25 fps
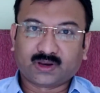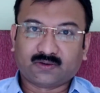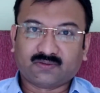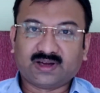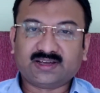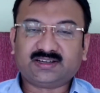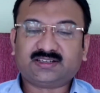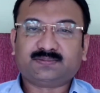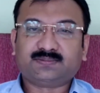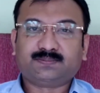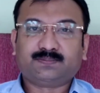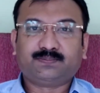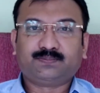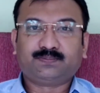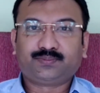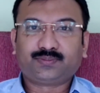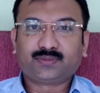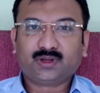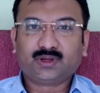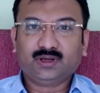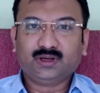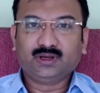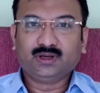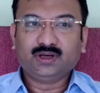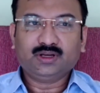right?
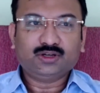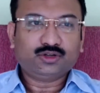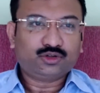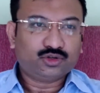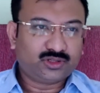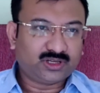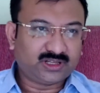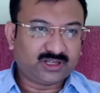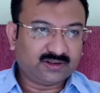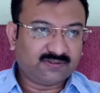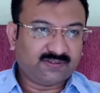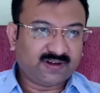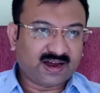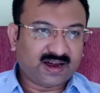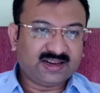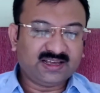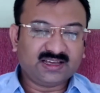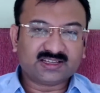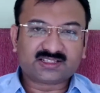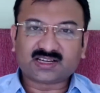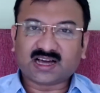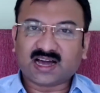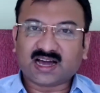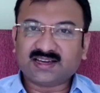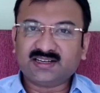Today, the
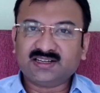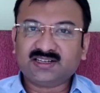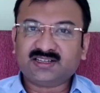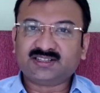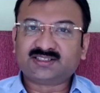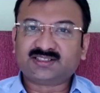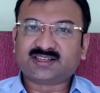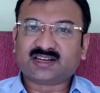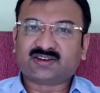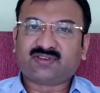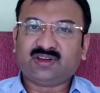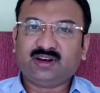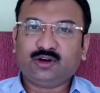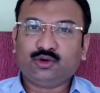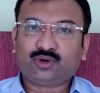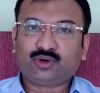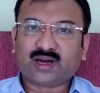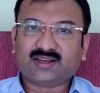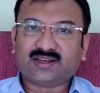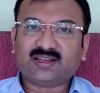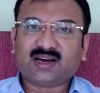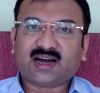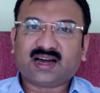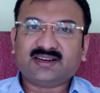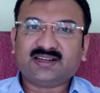various identities that we look
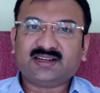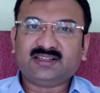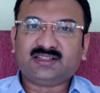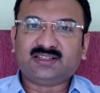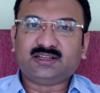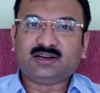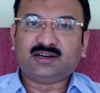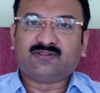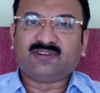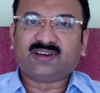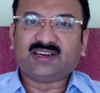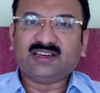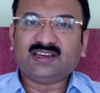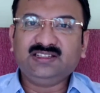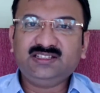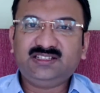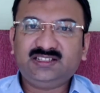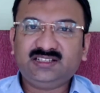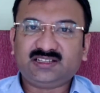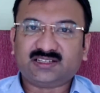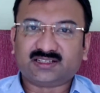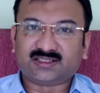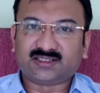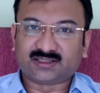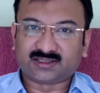at, the identity of
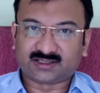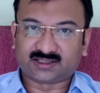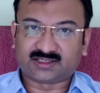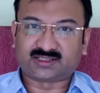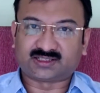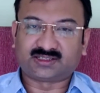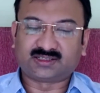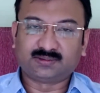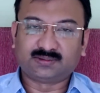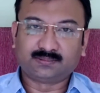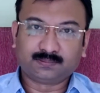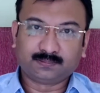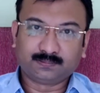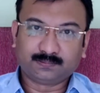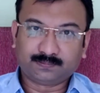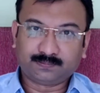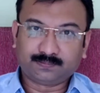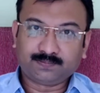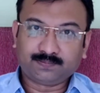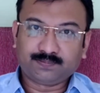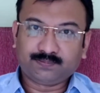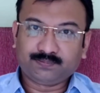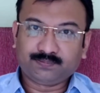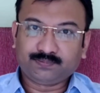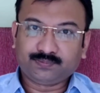Indians,
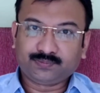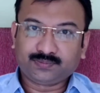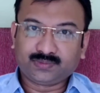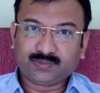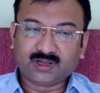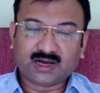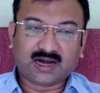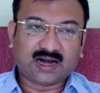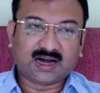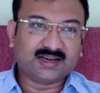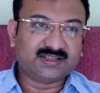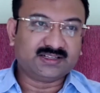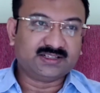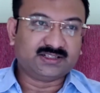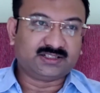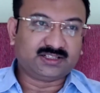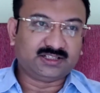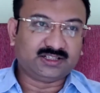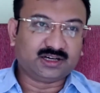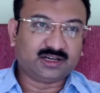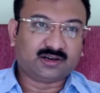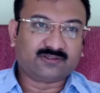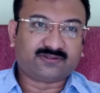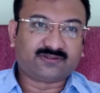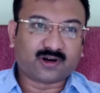the
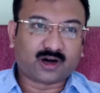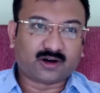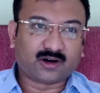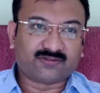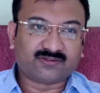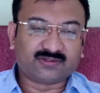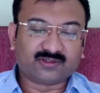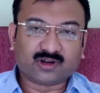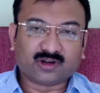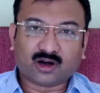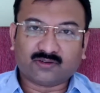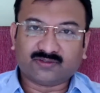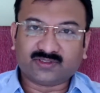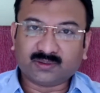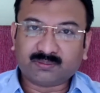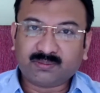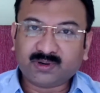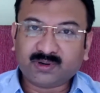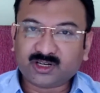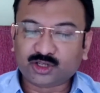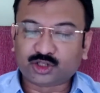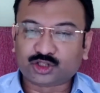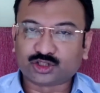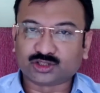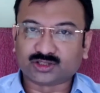identity of the
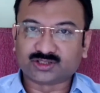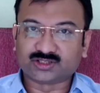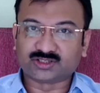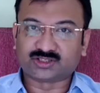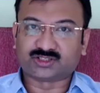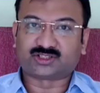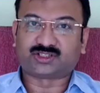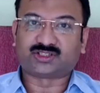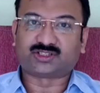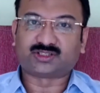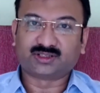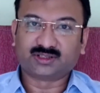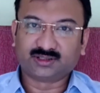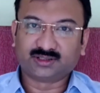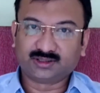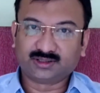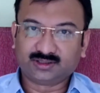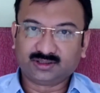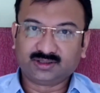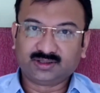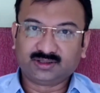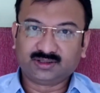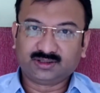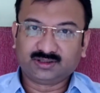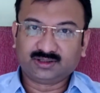Britishers,
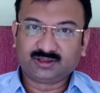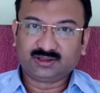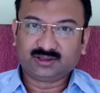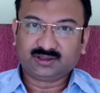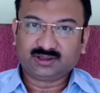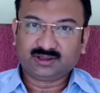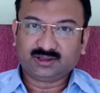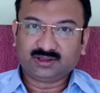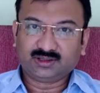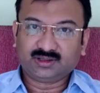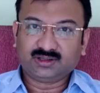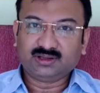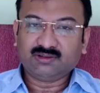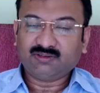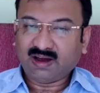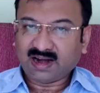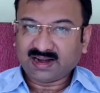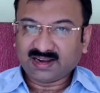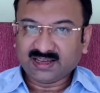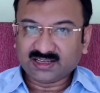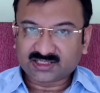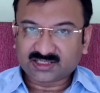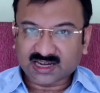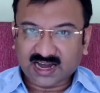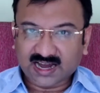the
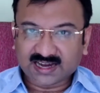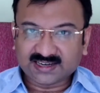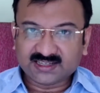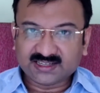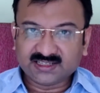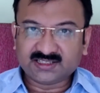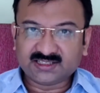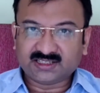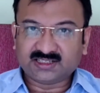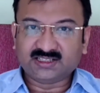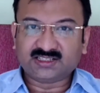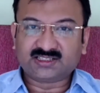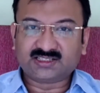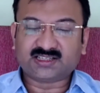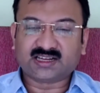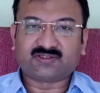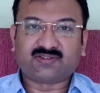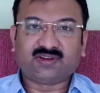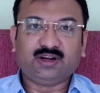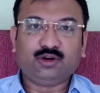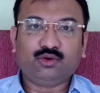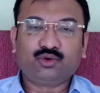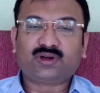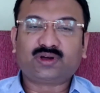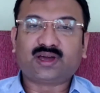various identities that
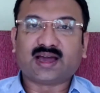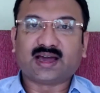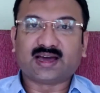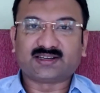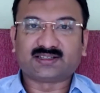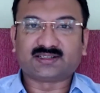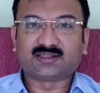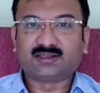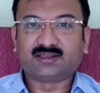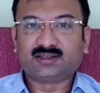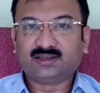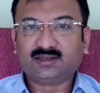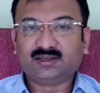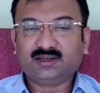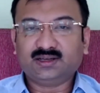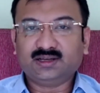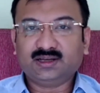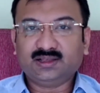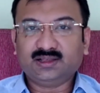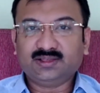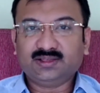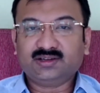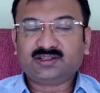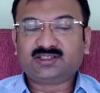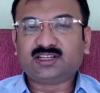we look at,
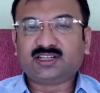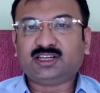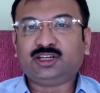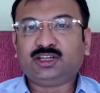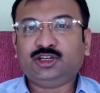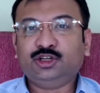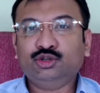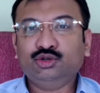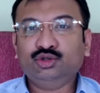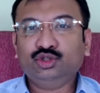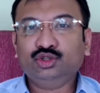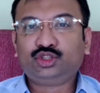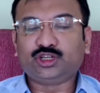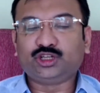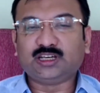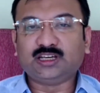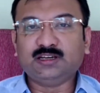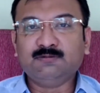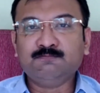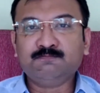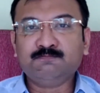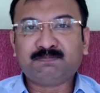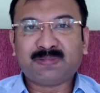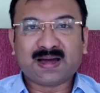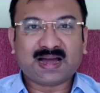there's a huge
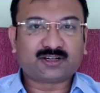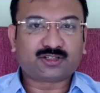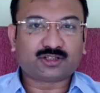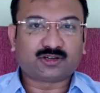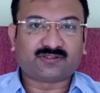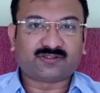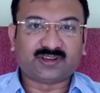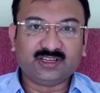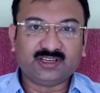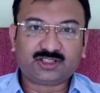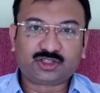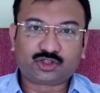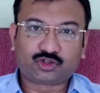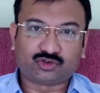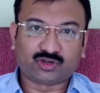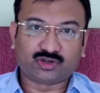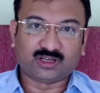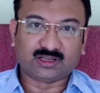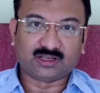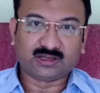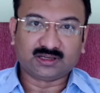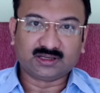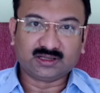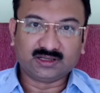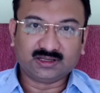impact of
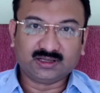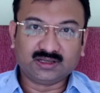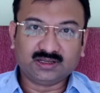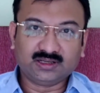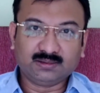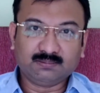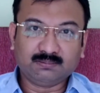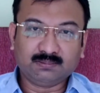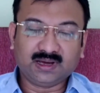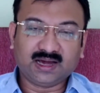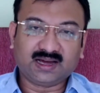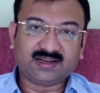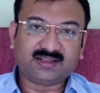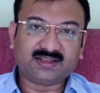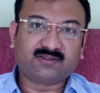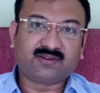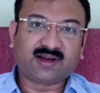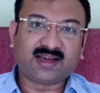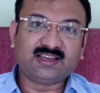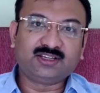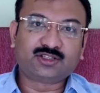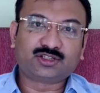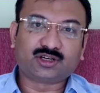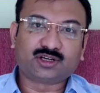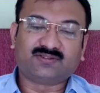history behind the
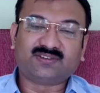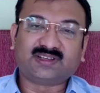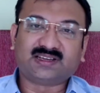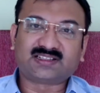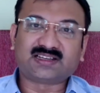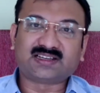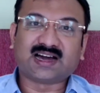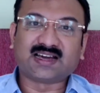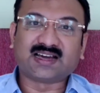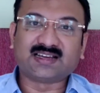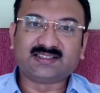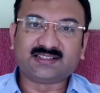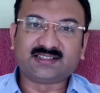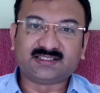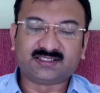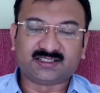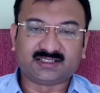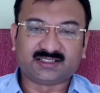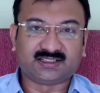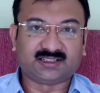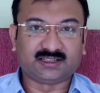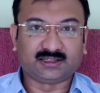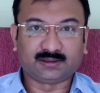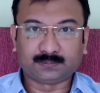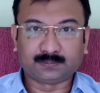rise of that
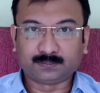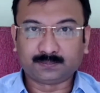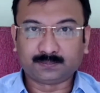identity,